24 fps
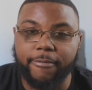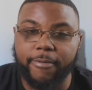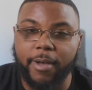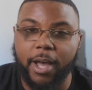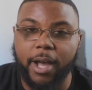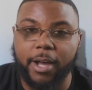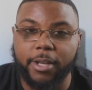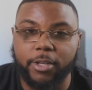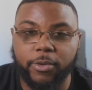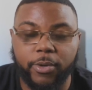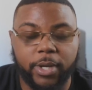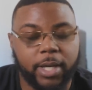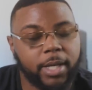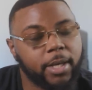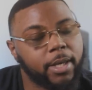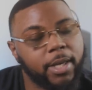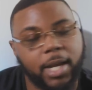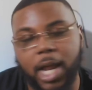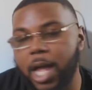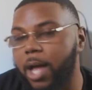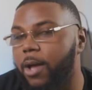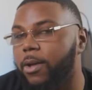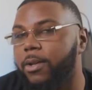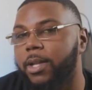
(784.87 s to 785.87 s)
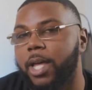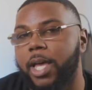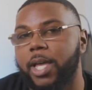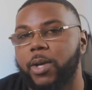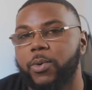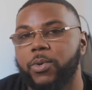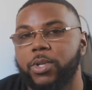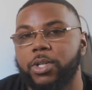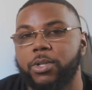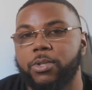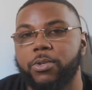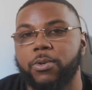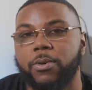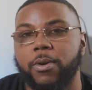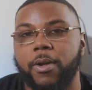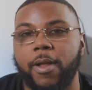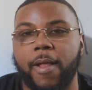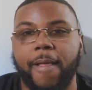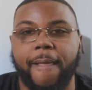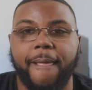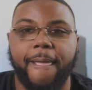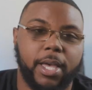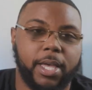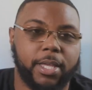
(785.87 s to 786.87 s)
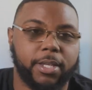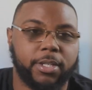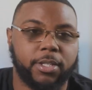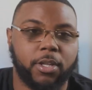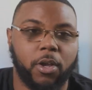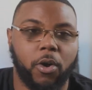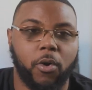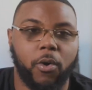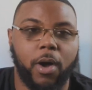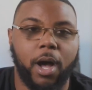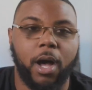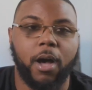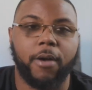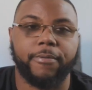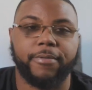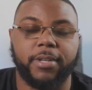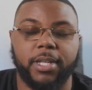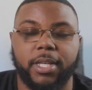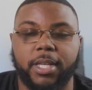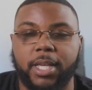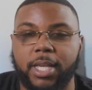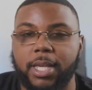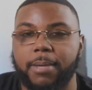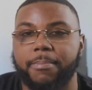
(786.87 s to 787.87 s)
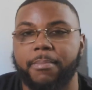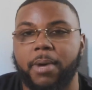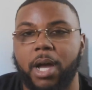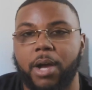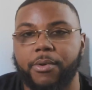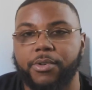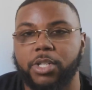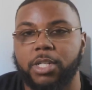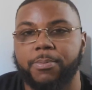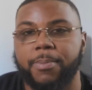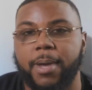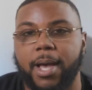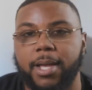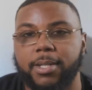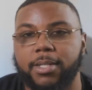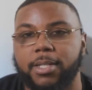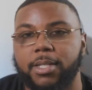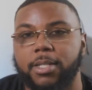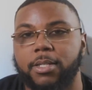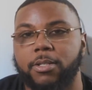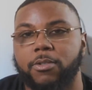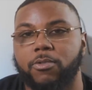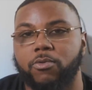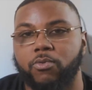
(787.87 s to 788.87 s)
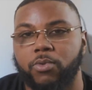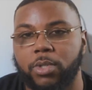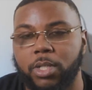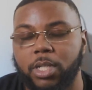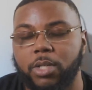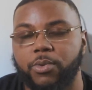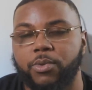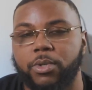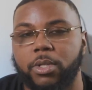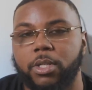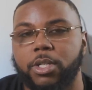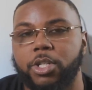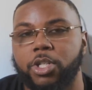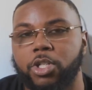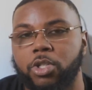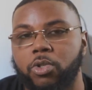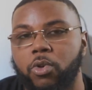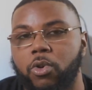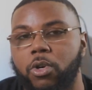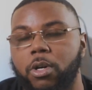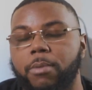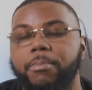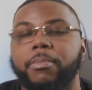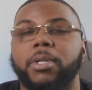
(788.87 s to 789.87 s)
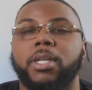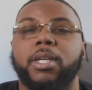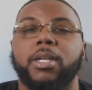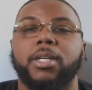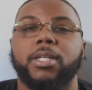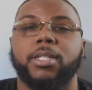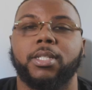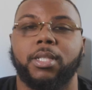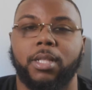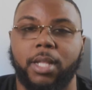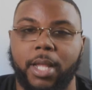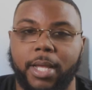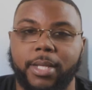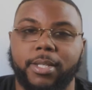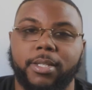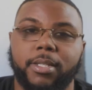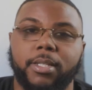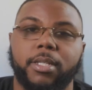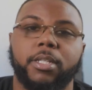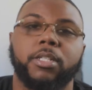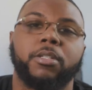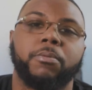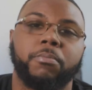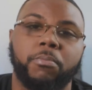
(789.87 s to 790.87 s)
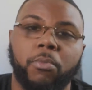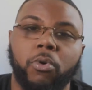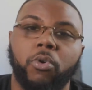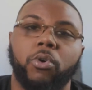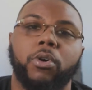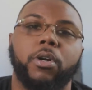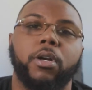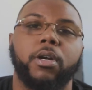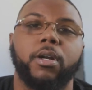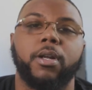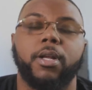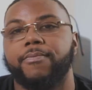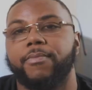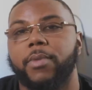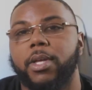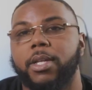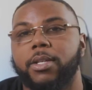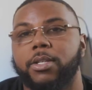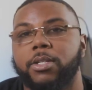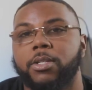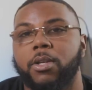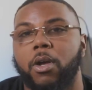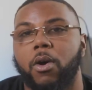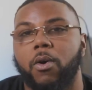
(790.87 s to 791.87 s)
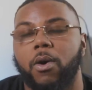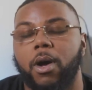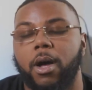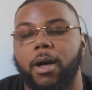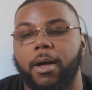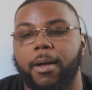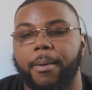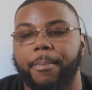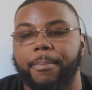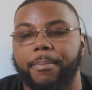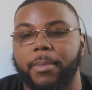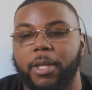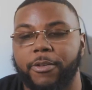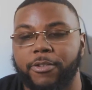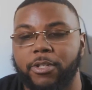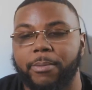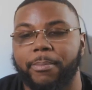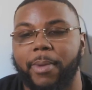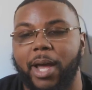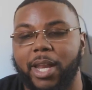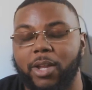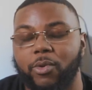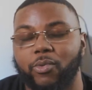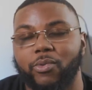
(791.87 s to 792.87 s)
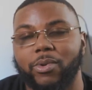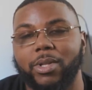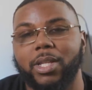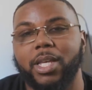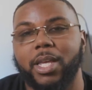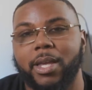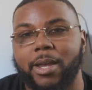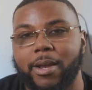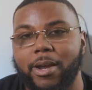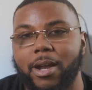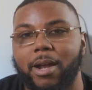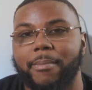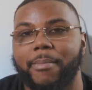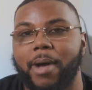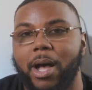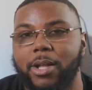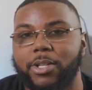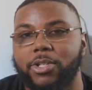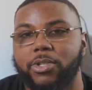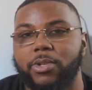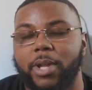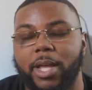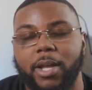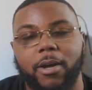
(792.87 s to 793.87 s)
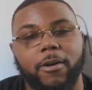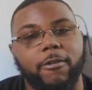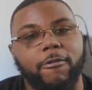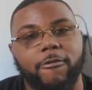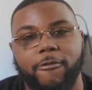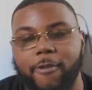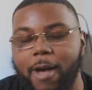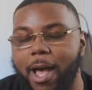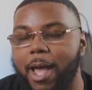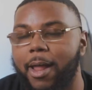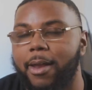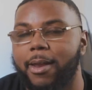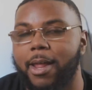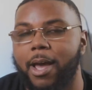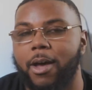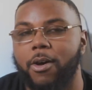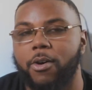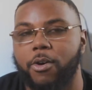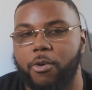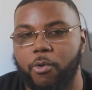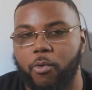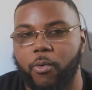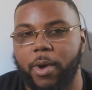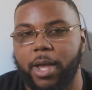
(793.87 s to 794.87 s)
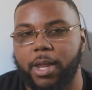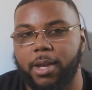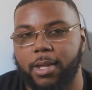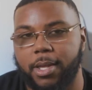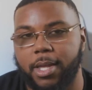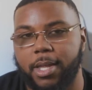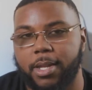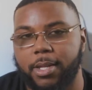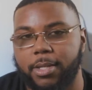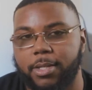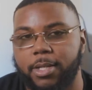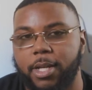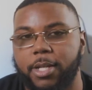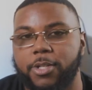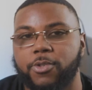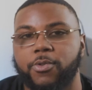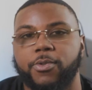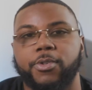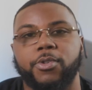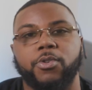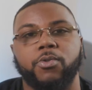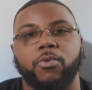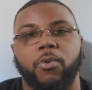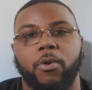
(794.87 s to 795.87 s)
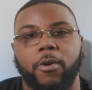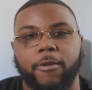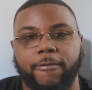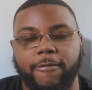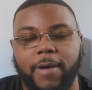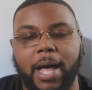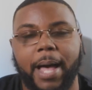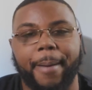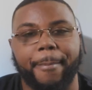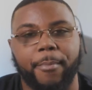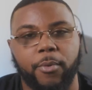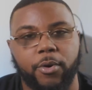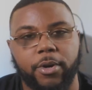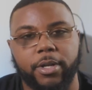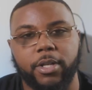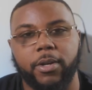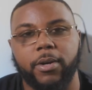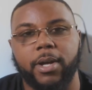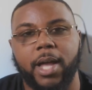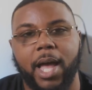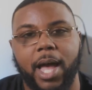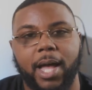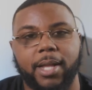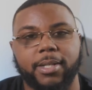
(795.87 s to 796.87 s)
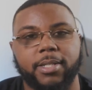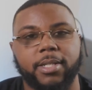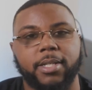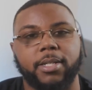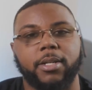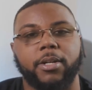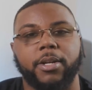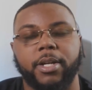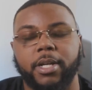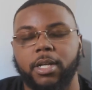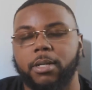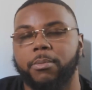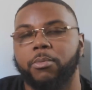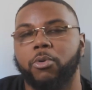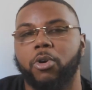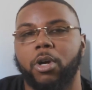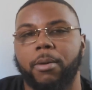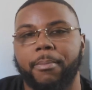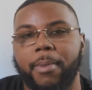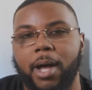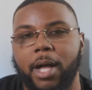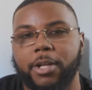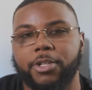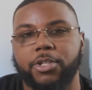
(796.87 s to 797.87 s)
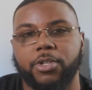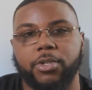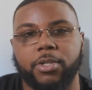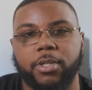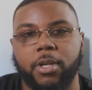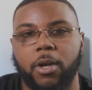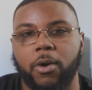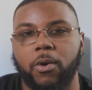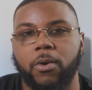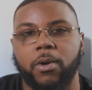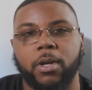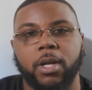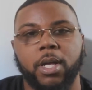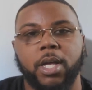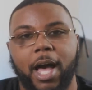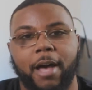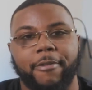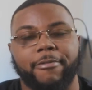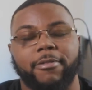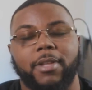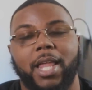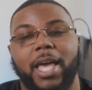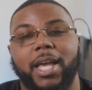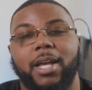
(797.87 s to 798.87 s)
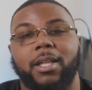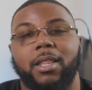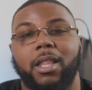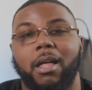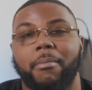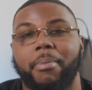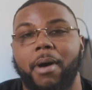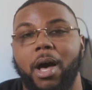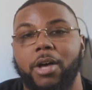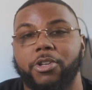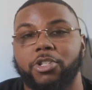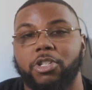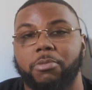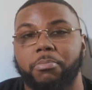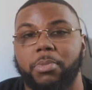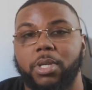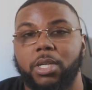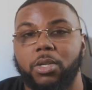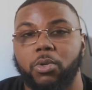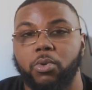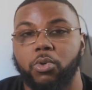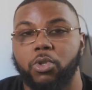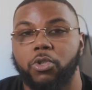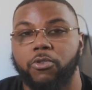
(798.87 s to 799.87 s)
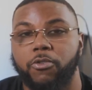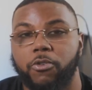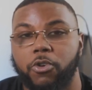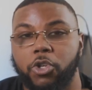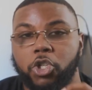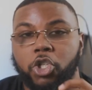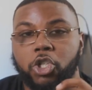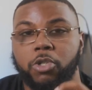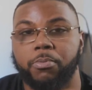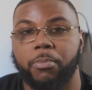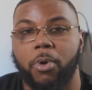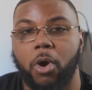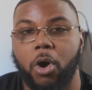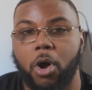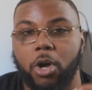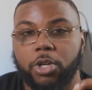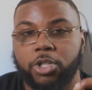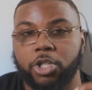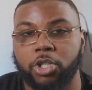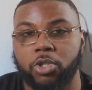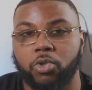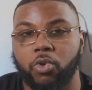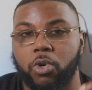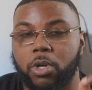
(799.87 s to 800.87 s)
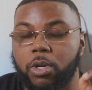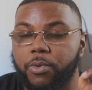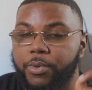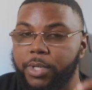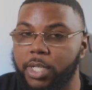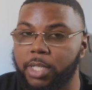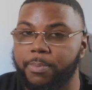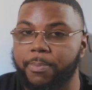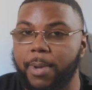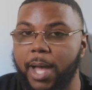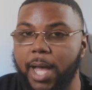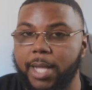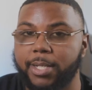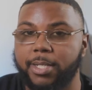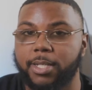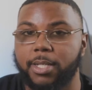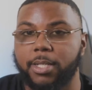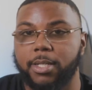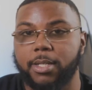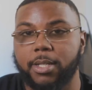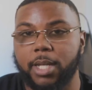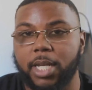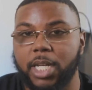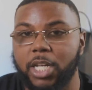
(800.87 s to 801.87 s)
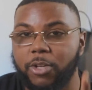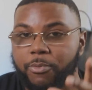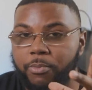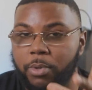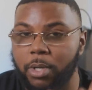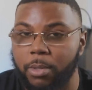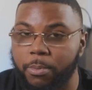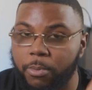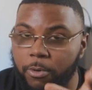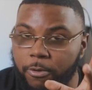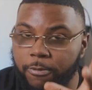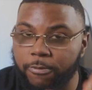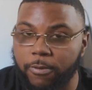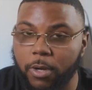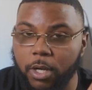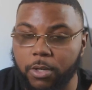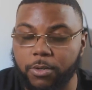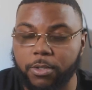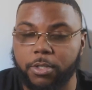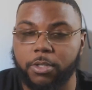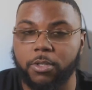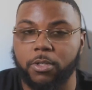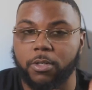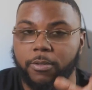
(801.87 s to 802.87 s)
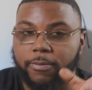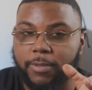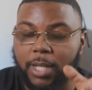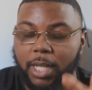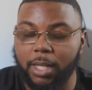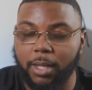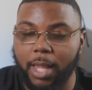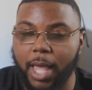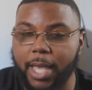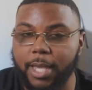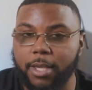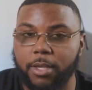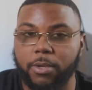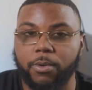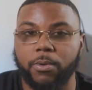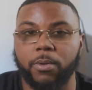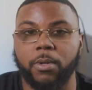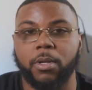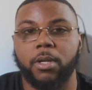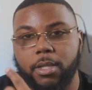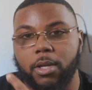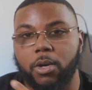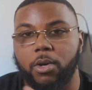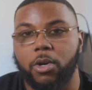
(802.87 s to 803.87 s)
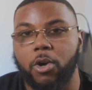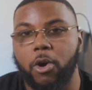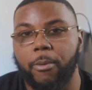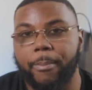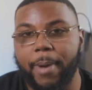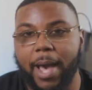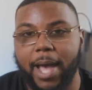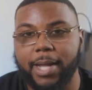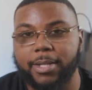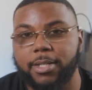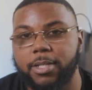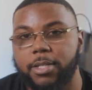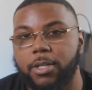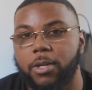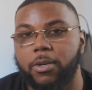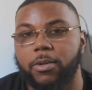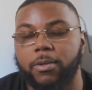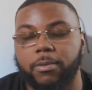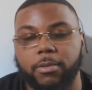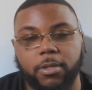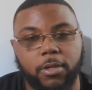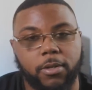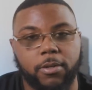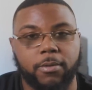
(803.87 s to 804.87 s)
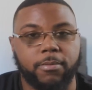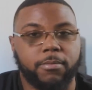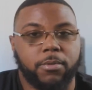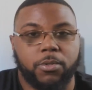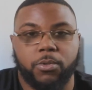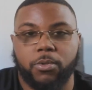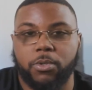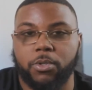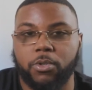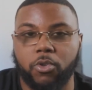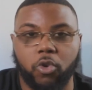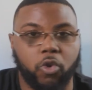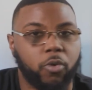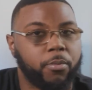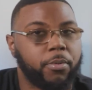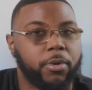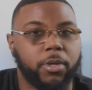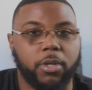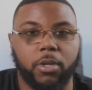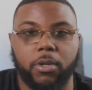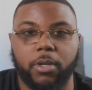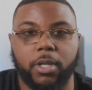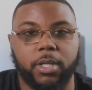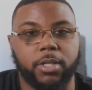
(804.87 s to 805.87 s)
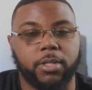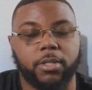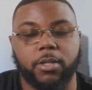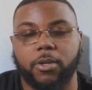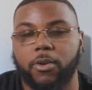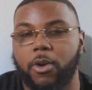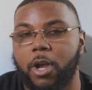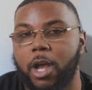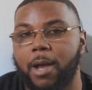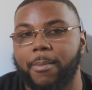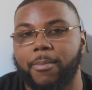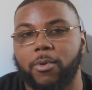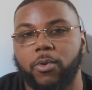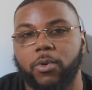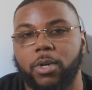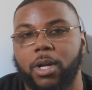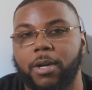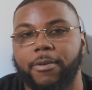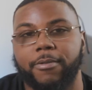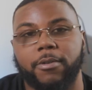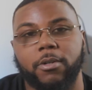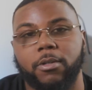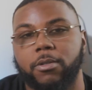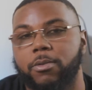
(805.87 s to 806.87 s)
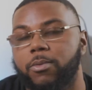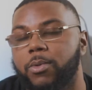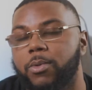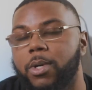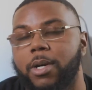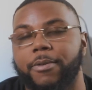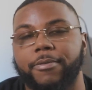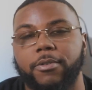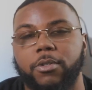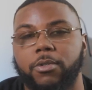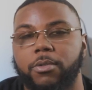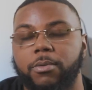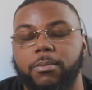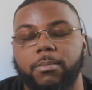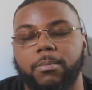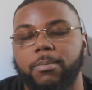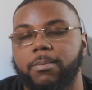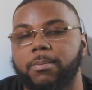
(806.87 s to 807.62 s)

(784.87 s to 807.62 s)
value and get out. Like, what are you doing? And so I often keep my responses really, really short because less is more. And so if somebody really care about you, they're going to find out a way to get in touch with you or find more of your content or hear more about you. So I feel like Clubhouse should be used for small, short responses. And if people fuck with you, if they like you, they'll go back to your YouTube or your Instagram or whatever, wherever you